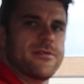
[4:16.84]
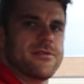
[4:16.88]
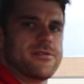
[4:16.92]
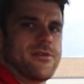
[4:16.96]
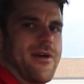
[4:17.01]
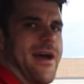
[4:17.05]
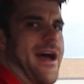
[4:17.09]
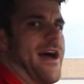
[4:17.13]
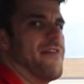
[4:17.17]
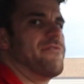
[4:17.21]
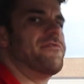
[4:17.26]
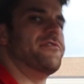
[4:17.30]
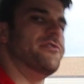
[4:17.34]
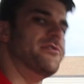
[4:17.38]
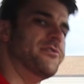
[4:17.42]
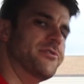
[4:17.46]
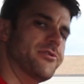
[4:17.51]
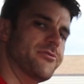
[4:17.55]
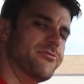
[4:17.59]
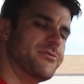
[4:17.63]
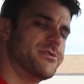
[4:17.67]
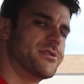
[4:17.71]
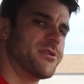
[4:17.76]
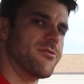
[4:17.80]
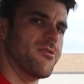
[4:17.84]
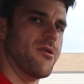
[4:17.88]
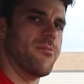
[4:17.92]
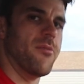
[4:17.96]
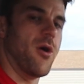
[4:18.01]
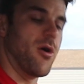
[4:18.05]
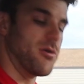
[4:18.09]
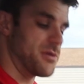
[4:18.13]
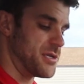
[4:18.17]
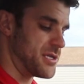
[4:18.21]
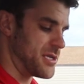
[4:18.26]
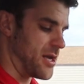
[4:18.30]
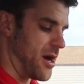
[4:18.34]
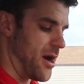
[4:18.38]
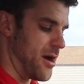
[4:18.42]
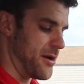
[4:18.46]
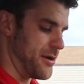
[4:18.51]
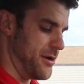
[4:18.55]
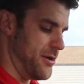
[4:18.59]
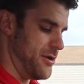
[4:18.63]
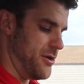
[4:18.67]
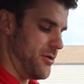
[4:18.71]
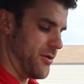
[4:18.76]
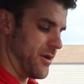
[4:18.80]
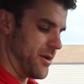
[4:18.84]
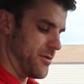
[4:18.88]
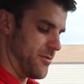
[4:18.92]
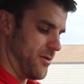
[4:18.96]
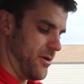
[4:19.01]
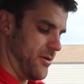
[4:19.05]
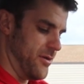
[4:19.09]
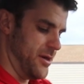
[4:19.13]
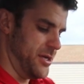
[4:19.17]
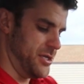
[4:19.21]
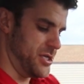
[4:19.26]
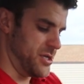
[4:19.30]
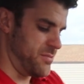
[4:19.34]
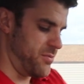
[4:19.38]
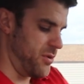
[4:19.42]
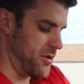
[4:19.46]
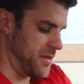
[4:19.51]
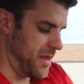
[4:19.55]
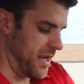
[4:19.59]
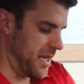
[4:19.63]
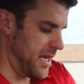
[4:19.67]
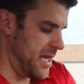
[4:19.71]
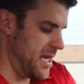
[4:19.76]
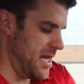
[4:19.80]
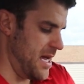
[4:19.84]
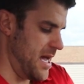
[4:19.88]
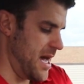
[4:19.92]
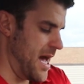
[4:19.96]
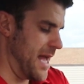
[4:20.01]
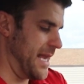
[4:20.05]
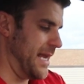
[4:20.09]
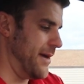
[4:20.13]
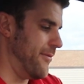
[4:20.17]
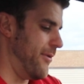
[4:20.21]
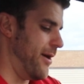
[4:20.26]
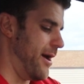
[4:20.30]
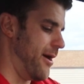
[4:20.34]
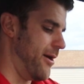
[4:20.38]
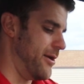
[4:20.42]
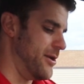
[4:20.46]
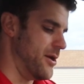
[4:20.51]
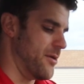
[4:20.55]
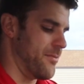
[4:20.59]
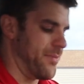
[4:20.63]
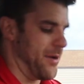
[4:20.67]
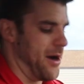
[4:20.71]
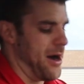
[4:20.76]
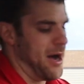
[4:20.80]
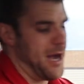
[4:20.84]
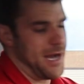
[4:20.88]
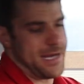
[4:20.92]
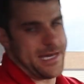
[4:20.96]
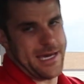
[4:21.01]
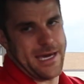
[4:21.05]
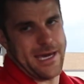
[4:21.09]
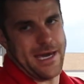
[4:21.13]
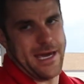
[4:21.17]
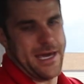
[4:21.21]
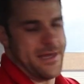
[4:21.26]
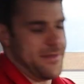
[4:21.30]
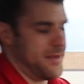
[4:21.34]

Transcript: So after you use the remote starter, you can really just put the key anywhere in your pocket,